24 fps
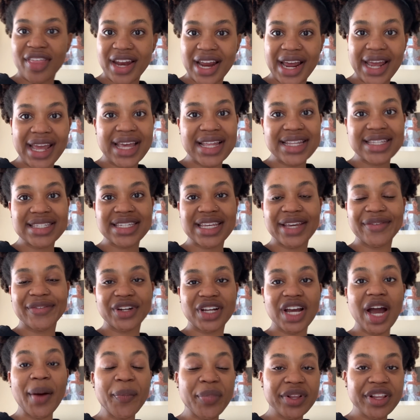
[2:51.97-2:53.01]
I had saved a
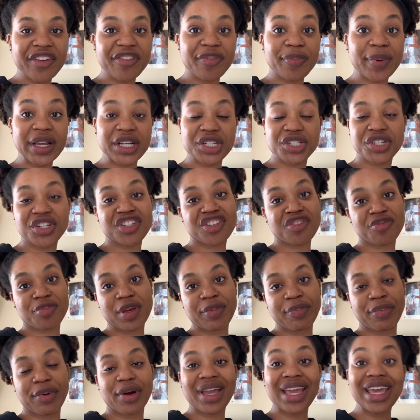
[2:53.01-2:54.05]
couple of pictures of
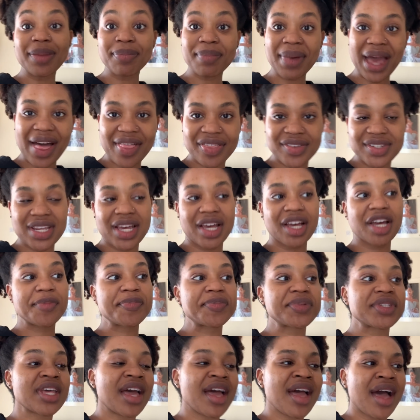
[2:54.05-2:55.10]
people in bathtubs,